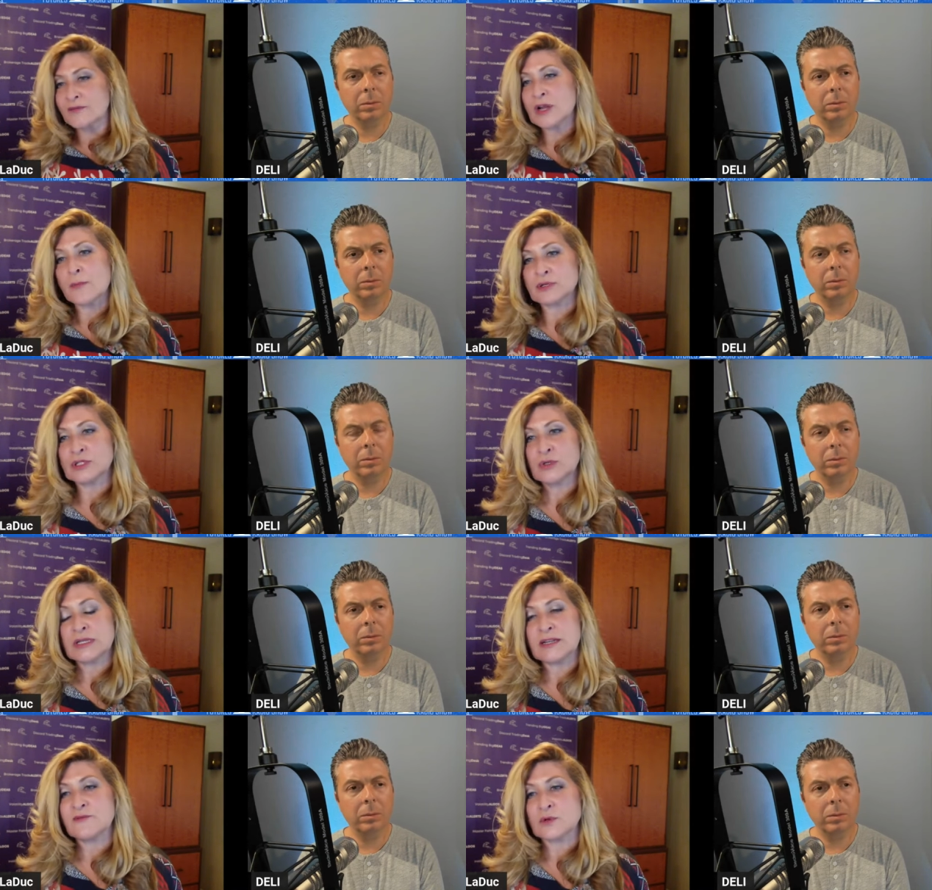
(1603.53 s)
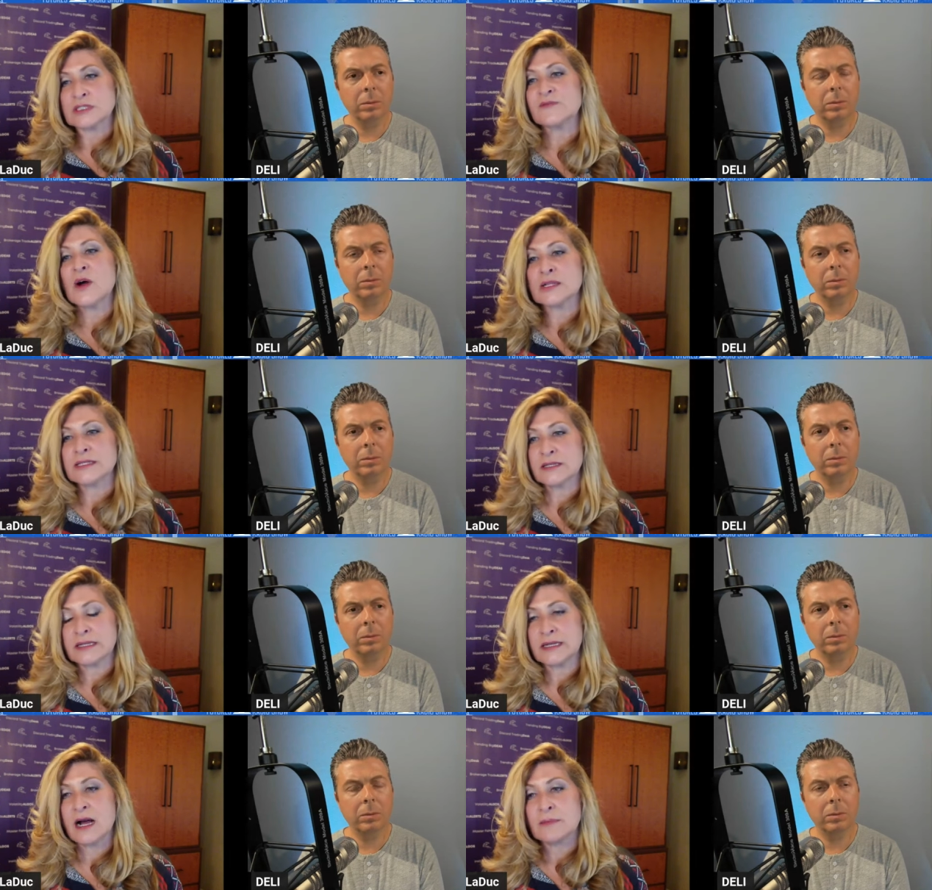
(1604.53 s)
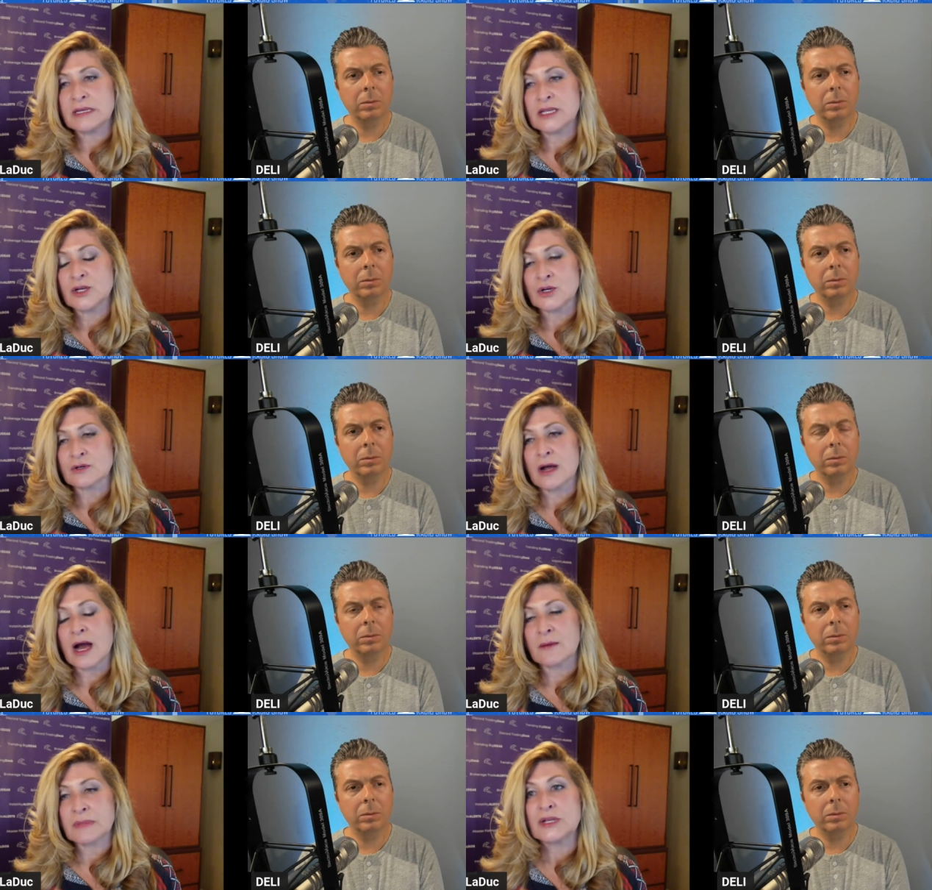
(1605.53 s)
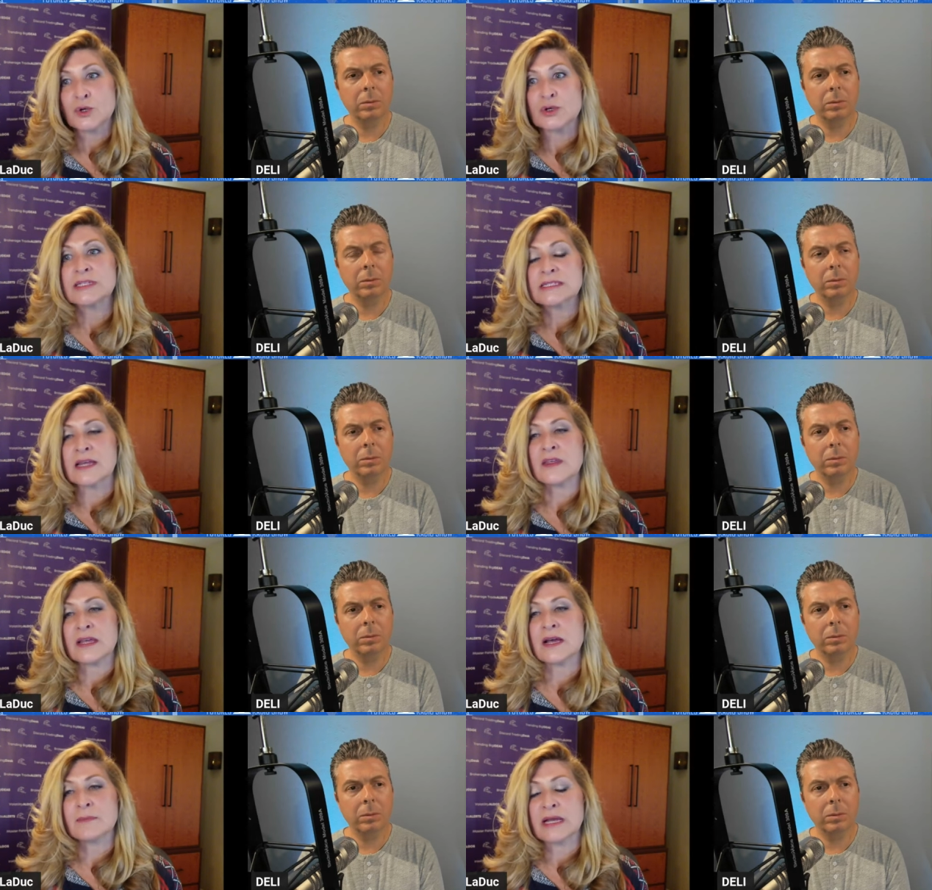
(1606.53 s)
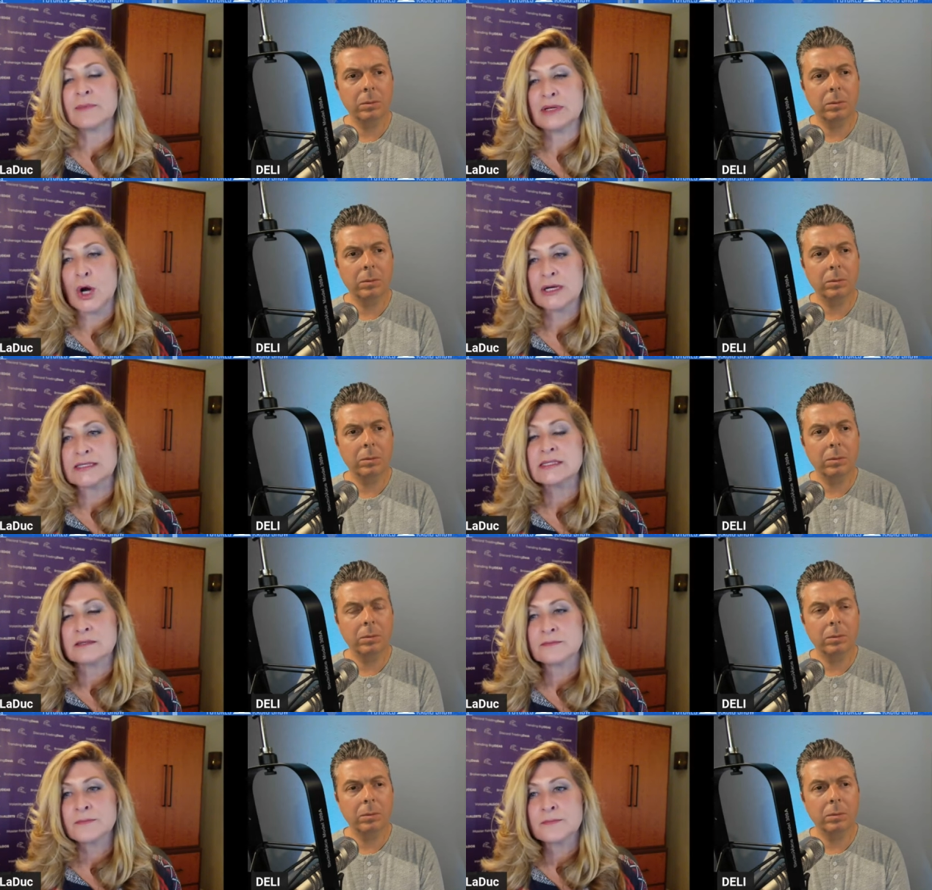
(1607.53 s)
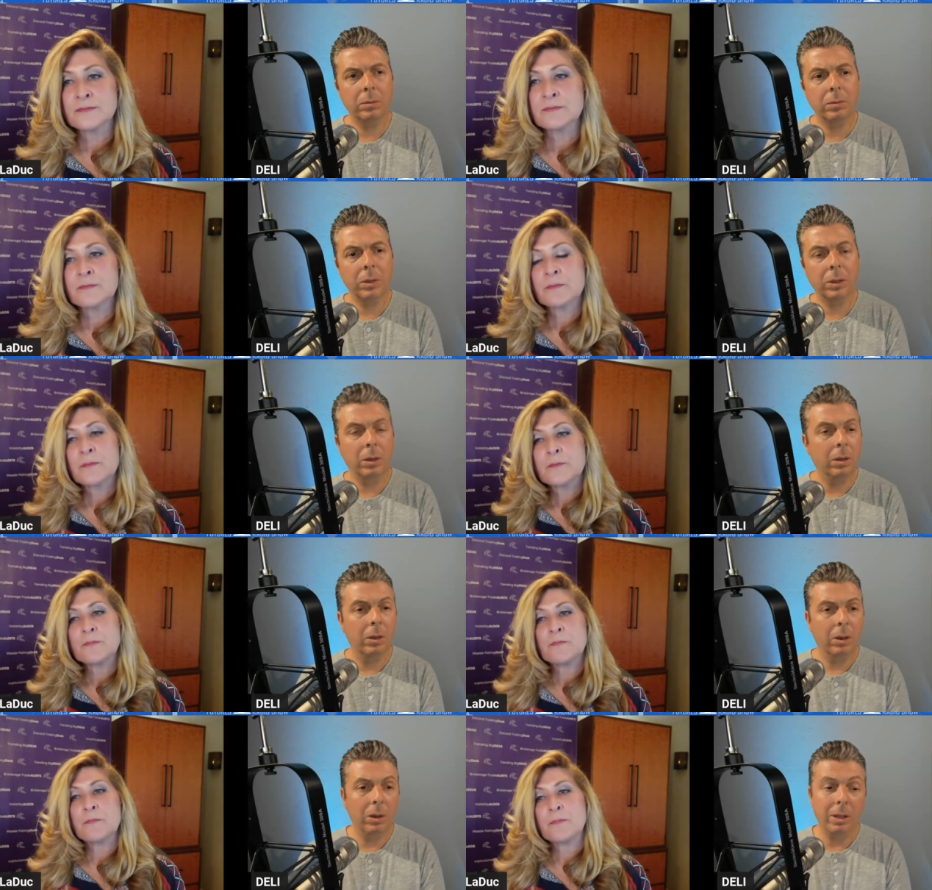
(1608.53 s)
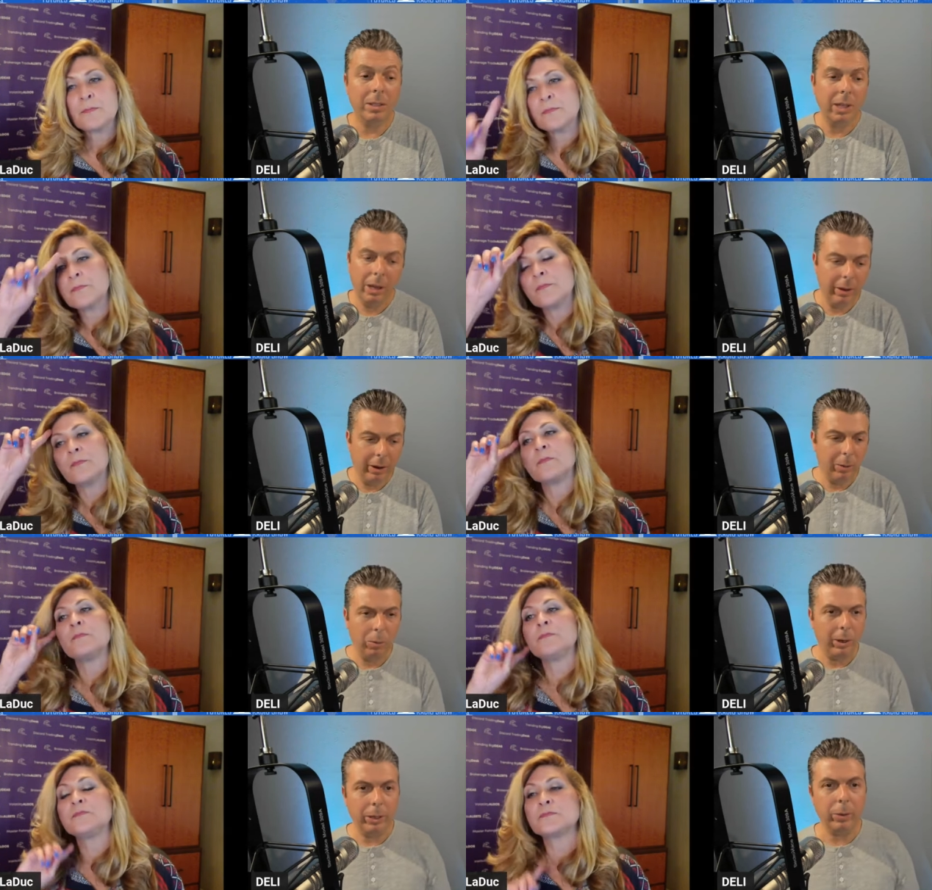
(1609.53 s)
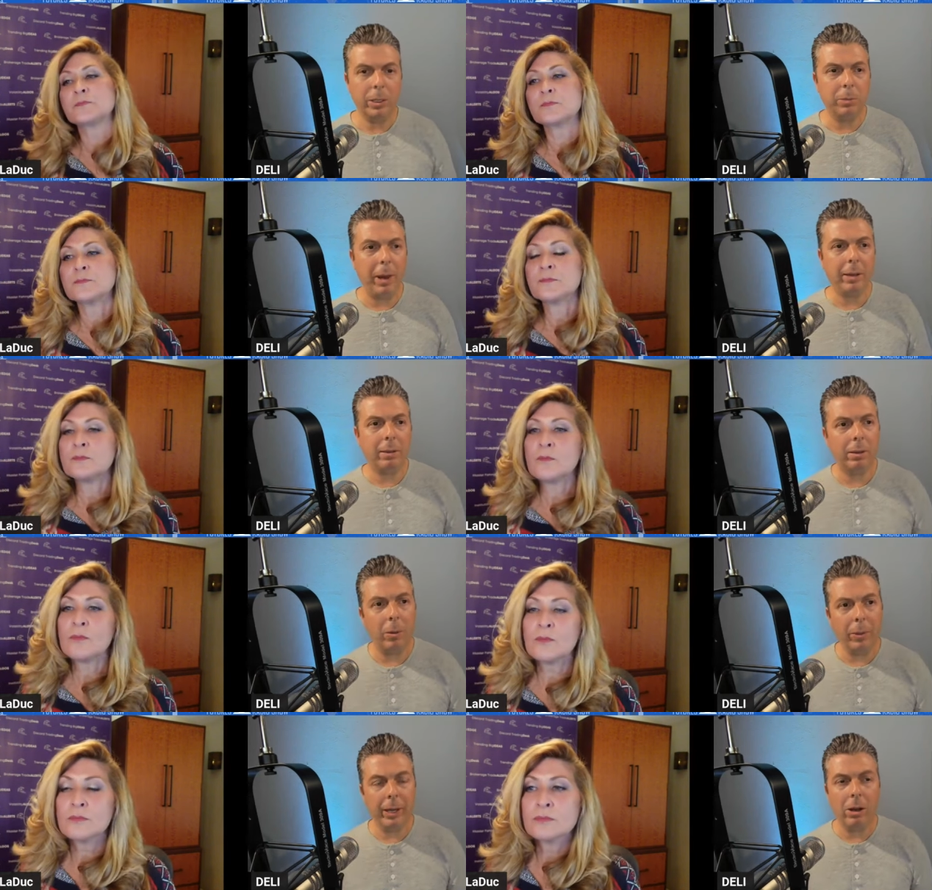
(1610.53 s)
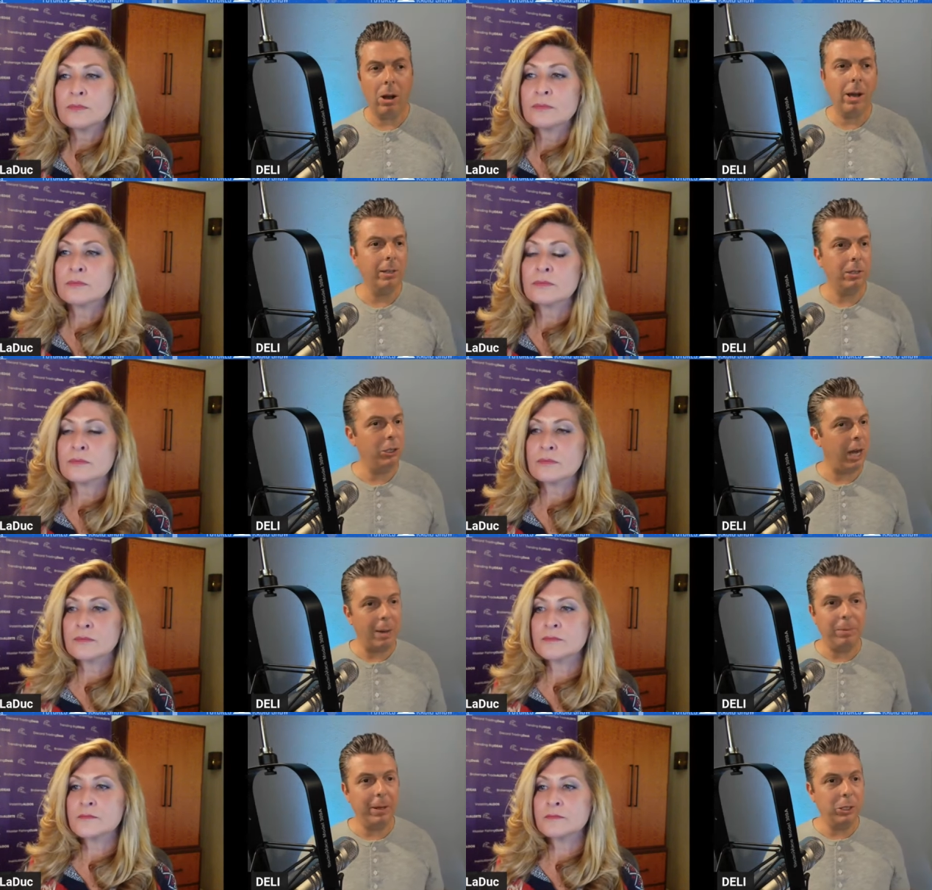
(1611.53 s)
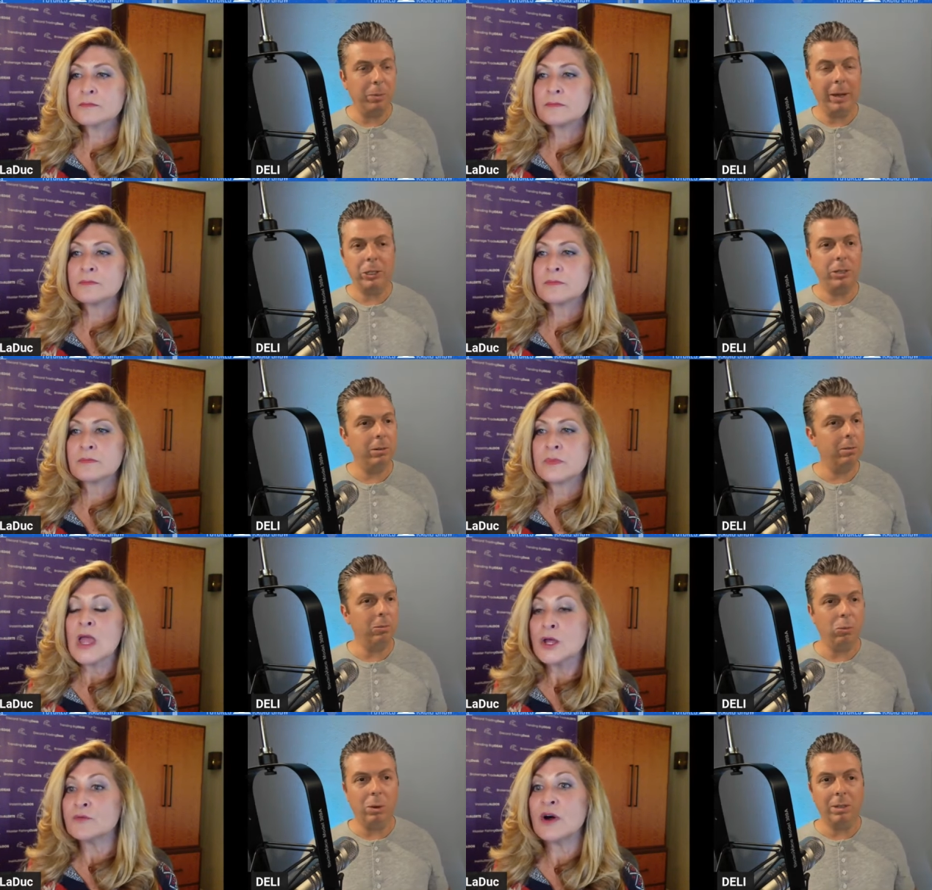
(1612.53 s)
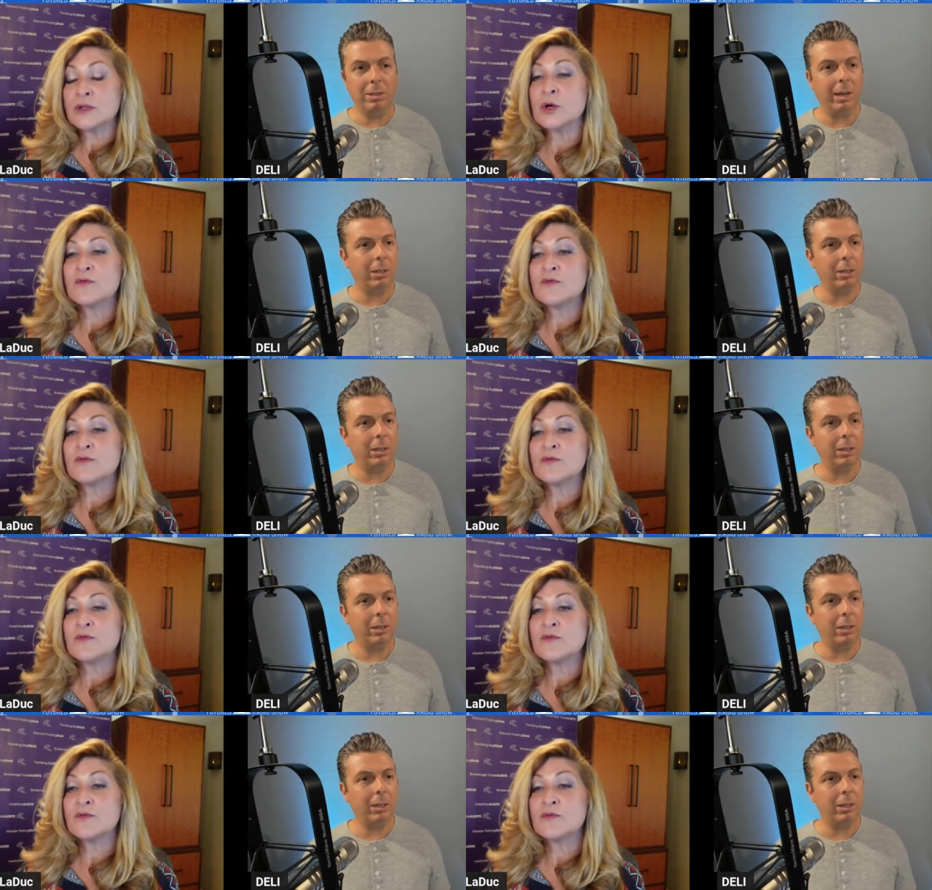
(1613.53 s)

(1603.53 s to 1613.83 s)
Speaker 1: an opportunity for some volatility to come in here um, in earnest, I think, coming up in August.
Speaker 2: Let's stay there. What do you expect coming into August, Chop, as you mentioned? Well, no,